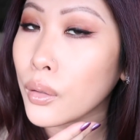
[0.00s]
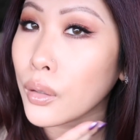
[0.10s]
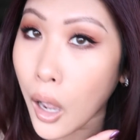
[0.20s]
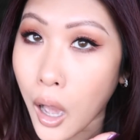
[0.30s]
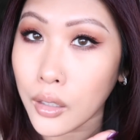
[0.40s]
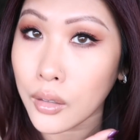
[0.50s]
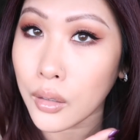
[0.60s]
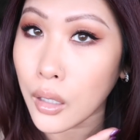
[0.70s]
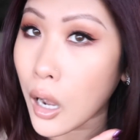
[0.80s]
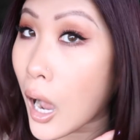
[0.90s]
not
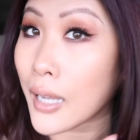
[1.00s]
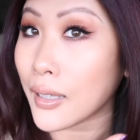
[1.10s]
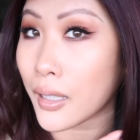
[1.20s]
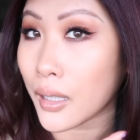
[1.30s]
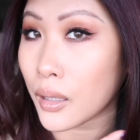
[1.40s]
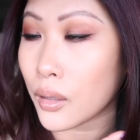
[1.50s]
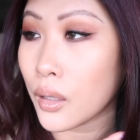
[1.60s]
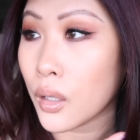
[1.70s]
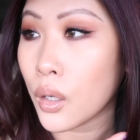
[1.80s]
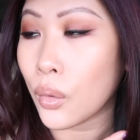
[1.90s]
highlighty
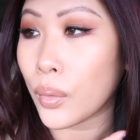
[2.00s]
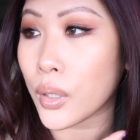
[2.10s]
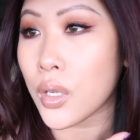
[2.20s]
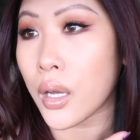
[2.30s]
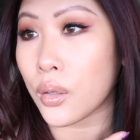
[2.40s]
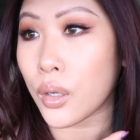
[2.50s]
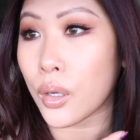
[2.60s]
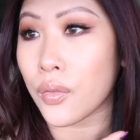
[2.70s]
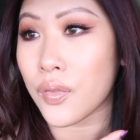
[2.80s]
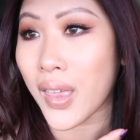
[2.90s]
which I don't
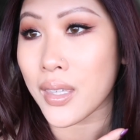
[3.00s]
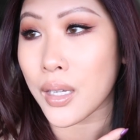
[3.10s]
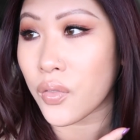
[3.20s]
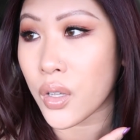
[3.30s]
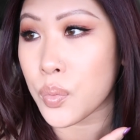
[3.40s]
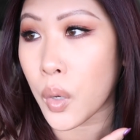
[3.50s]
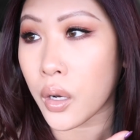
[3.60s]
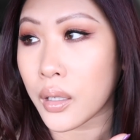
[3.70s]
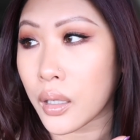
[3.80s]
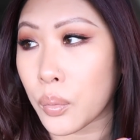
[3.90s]
know if that's like false
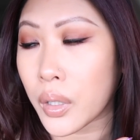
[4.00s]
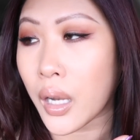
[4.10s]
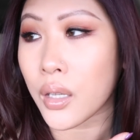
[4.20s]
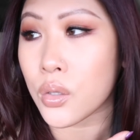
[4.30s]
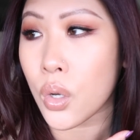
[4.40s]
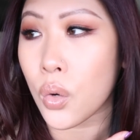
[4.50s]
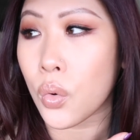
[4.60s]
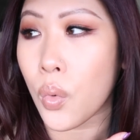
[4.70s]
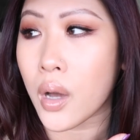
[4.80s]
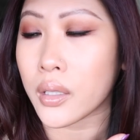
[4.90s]
marketing, but I
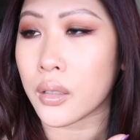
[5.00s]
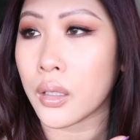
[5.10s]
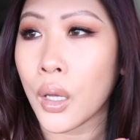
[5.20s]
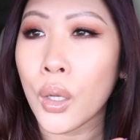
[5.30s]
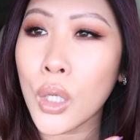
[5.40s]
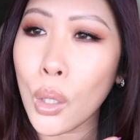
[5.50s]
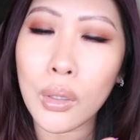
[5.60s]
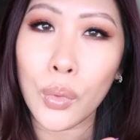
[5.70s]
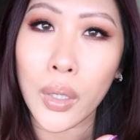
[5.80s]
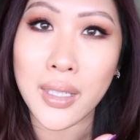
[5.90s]
don't want it. No
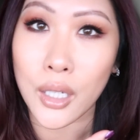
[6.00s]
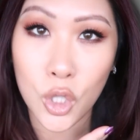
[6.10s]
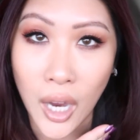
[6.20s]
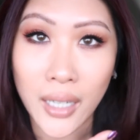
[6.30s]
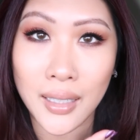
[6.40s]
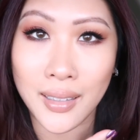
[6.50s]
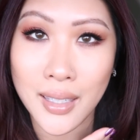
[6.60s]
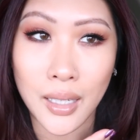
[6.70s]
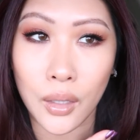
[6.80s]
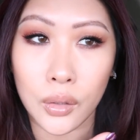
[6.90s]
one wants like shiny
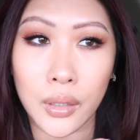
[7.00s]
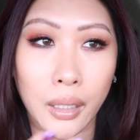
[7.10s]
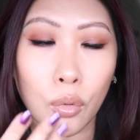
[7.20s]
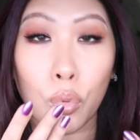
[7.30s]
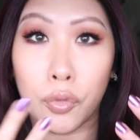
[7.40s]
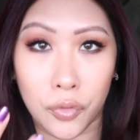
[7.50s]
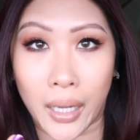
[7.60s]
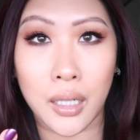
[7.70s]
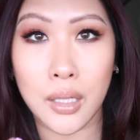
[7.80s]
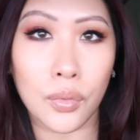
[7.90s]
concealer, like
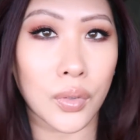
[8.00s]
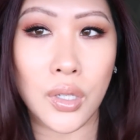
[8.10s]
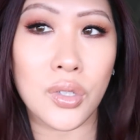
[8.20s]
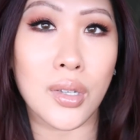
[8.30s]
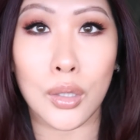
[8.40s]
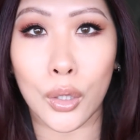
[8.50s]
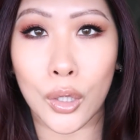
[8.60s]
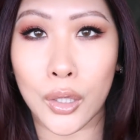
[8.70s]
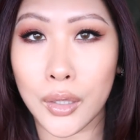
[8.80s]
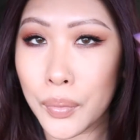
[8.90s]
reflective. It just doesn't look
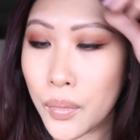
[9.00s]
good.